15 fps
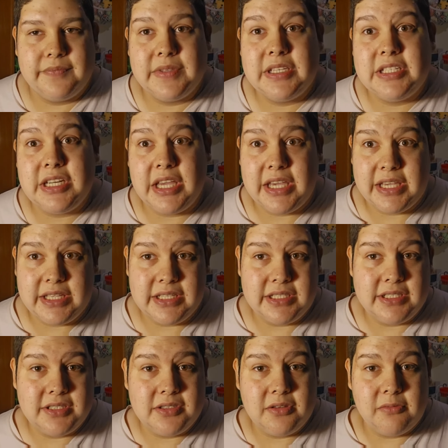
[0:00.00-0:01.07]

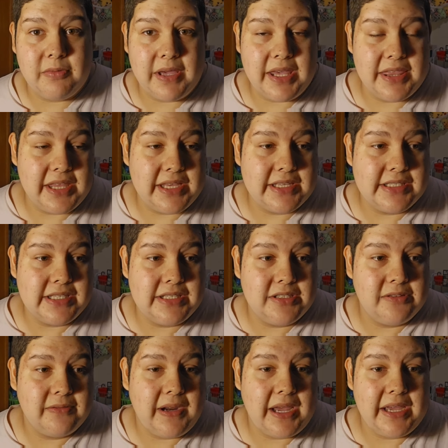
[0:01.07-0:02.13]
change the way things
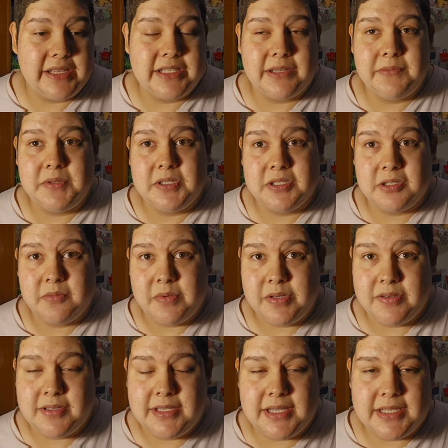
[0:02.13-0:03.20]
interact. I'm just going to be
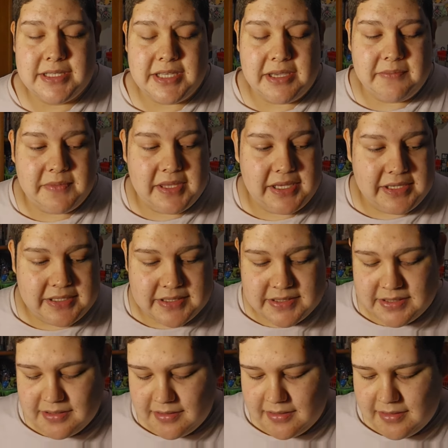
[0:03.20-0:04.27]
using the same
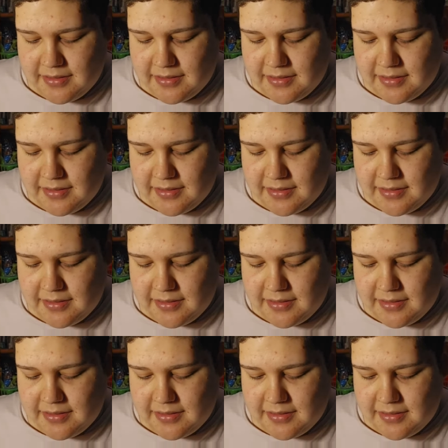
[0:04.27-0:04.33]
things.